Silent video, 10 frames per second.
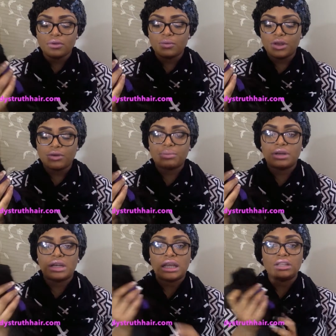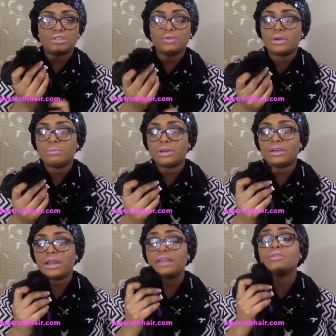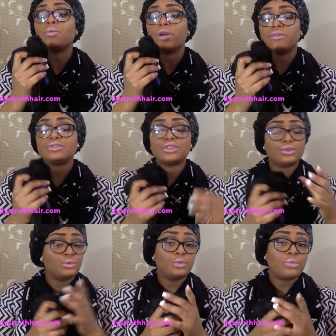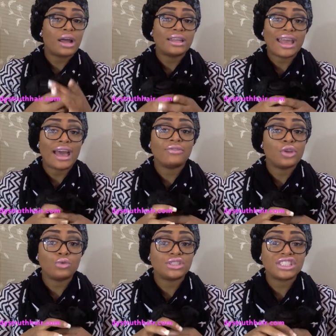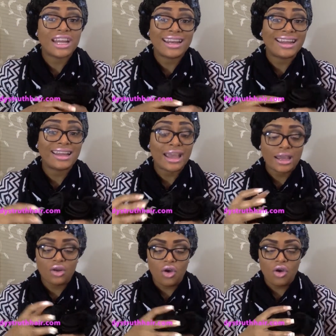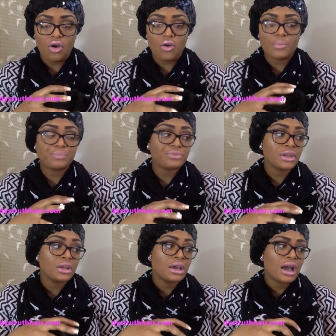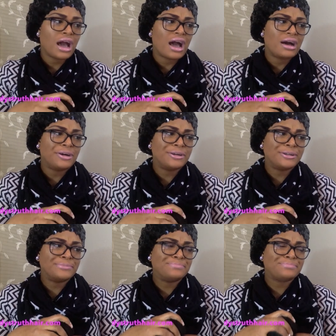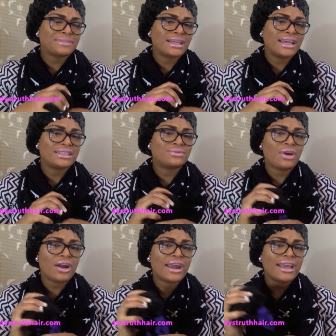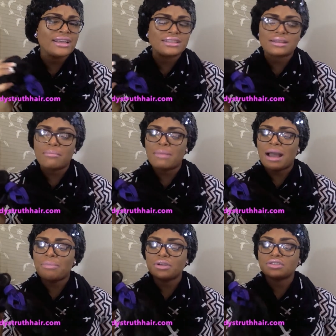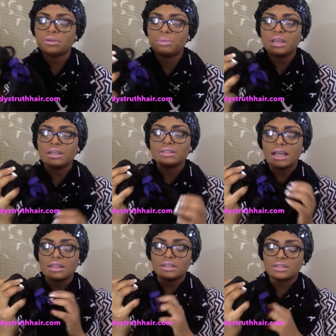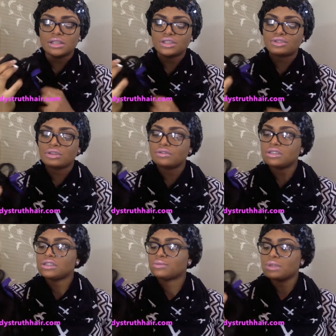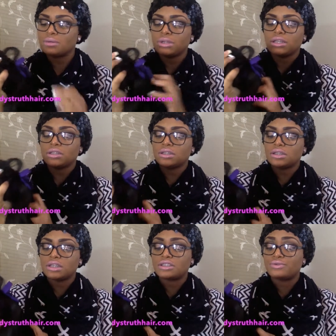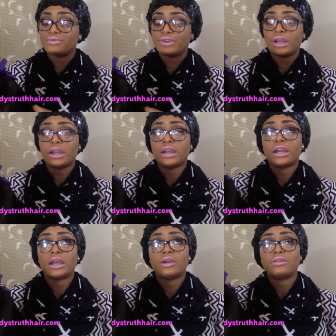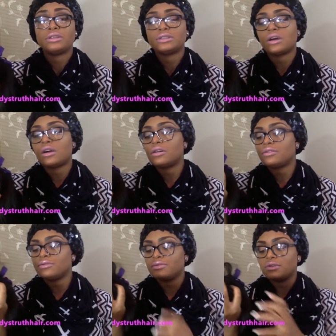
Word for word: when you're putting heat to it, but at the weft, you will probably have no shedding at all. Um, as far as my personal opinions, I think the texture of this is really, really good. It's very soft,